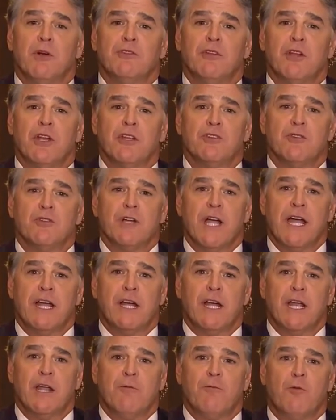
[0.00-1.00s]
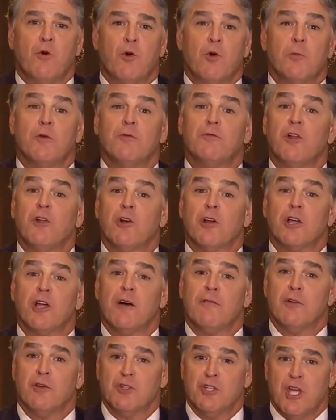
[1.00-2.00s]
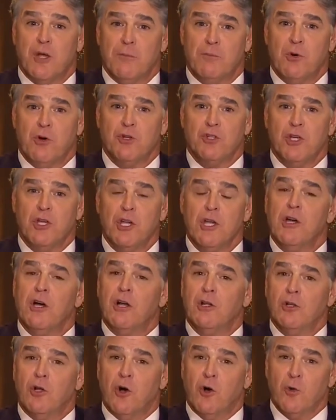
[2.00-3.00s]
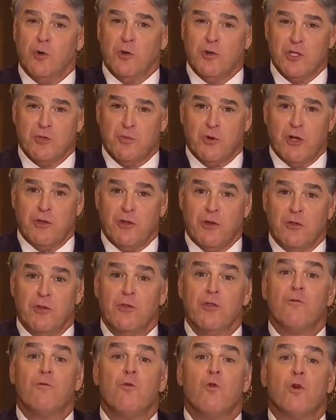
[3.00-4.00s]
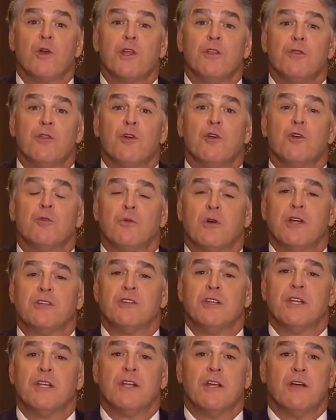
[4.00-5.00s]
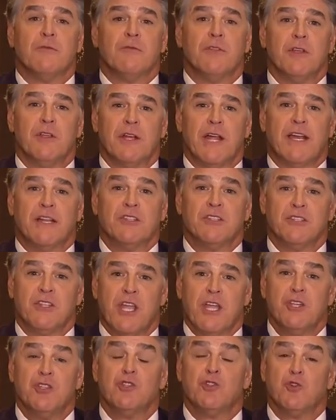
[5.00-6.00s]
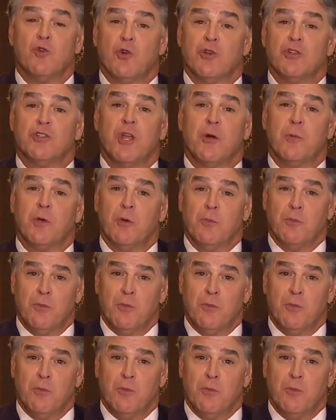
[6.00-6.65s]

presidential candidate, former Florida Governor Jeb Bush, along with his brother, the 43rd President of the United States, George W.